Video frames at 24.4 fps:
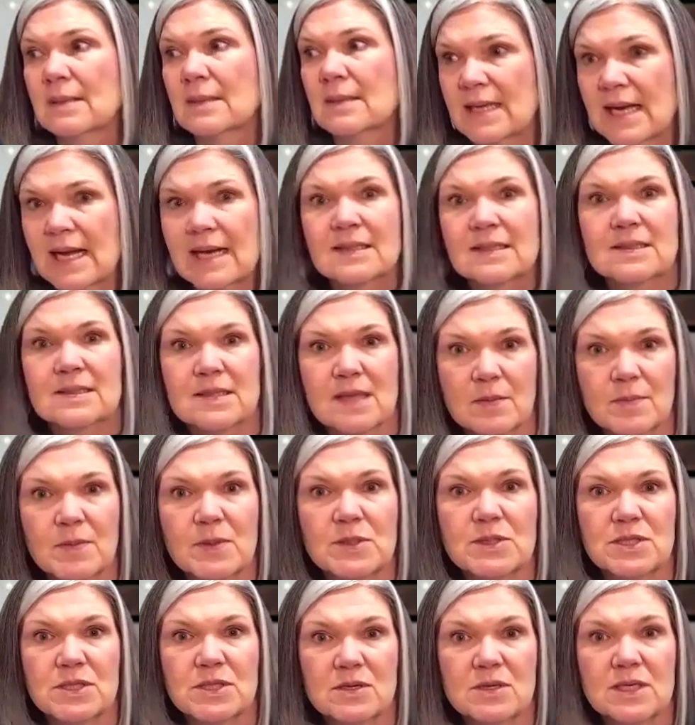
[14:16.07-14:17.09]
Next
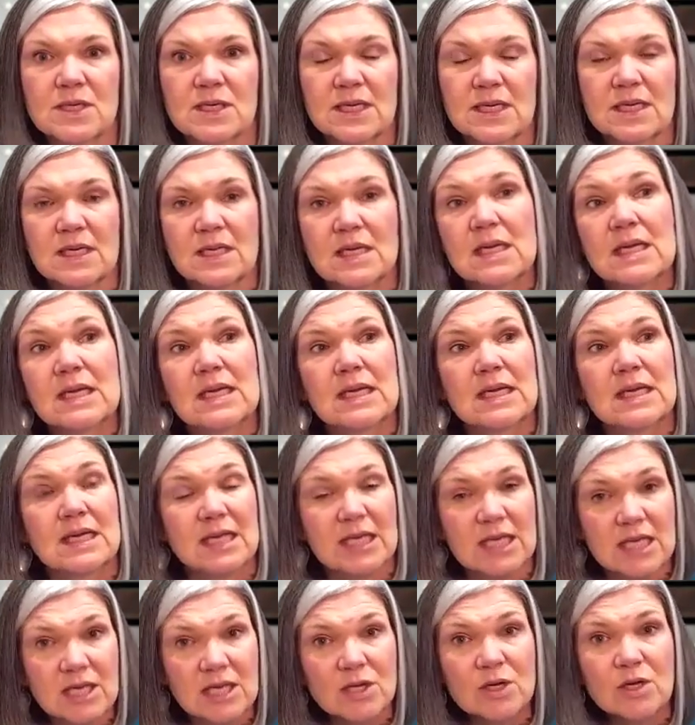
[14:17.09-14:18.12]
opportunity.
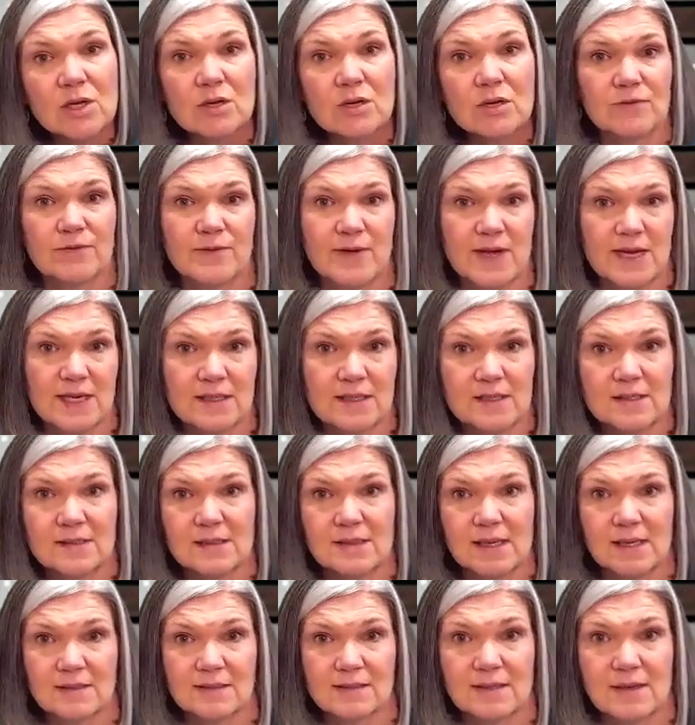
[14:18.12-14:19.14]
He couldn't find
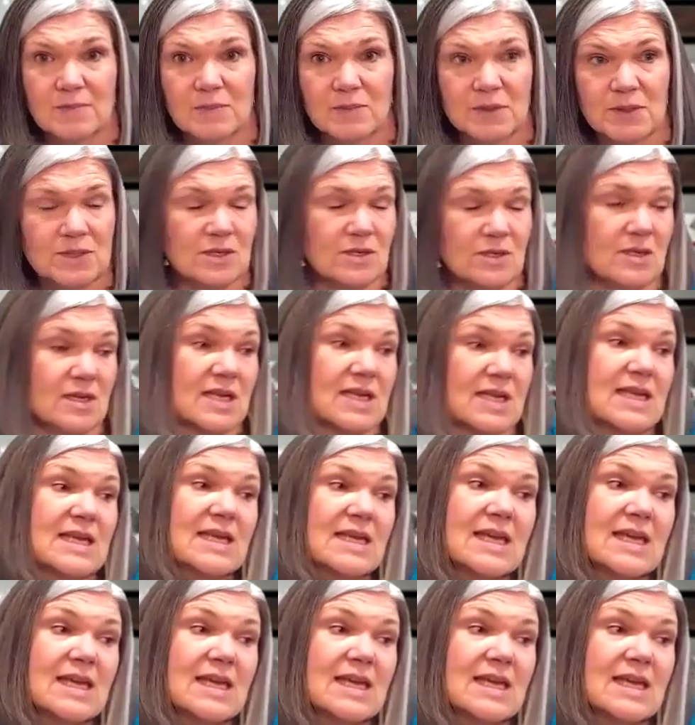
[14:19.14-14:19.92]
his next opportunity.